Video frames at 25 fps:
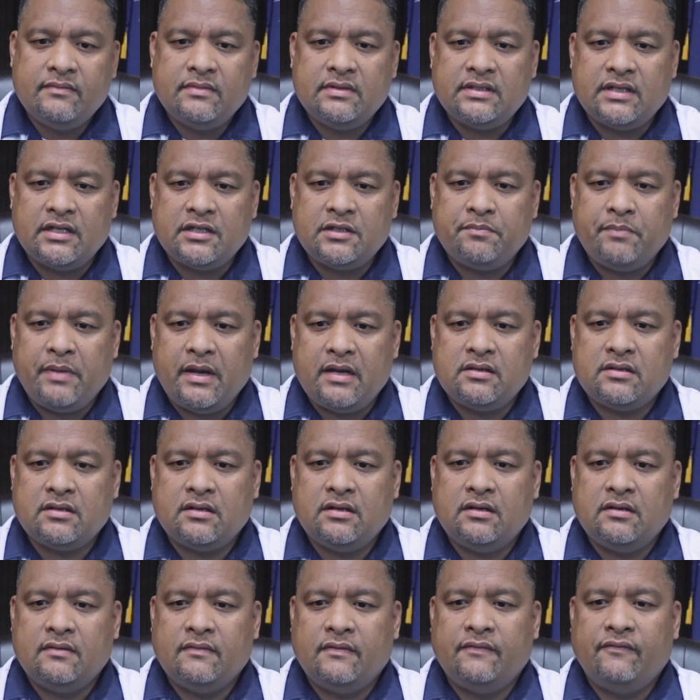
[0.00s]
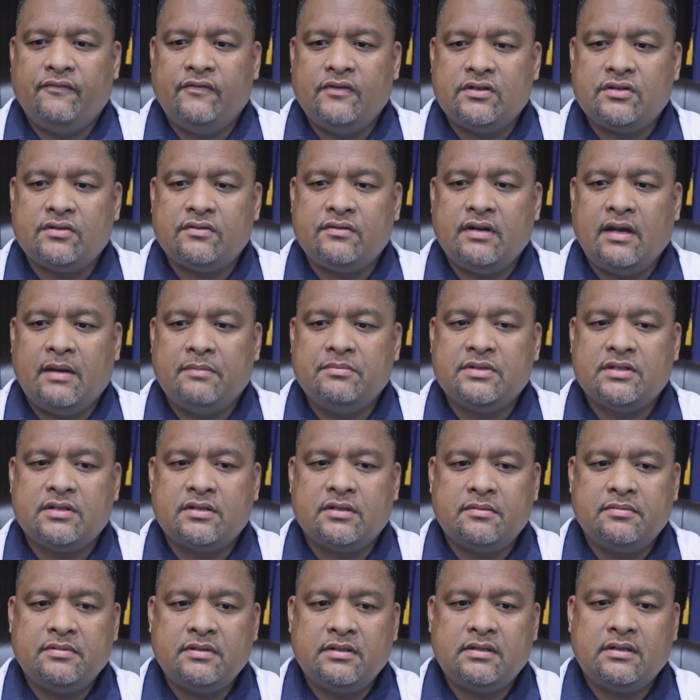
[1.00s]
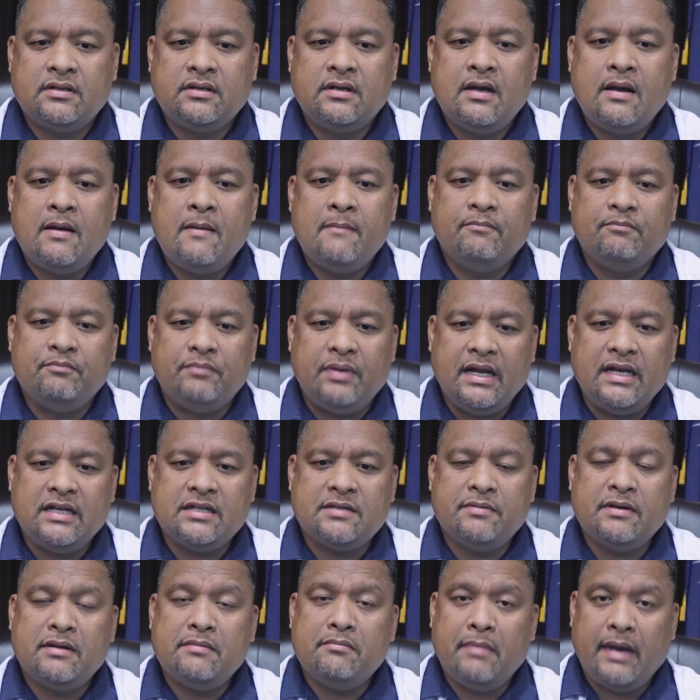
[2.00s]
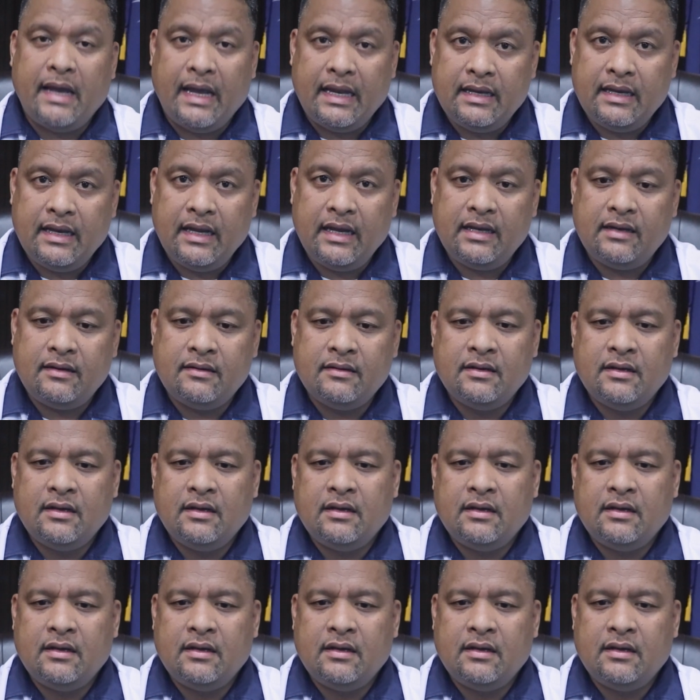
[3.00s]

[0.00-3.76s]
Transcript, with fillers: suspension of fishery observers, placement mandate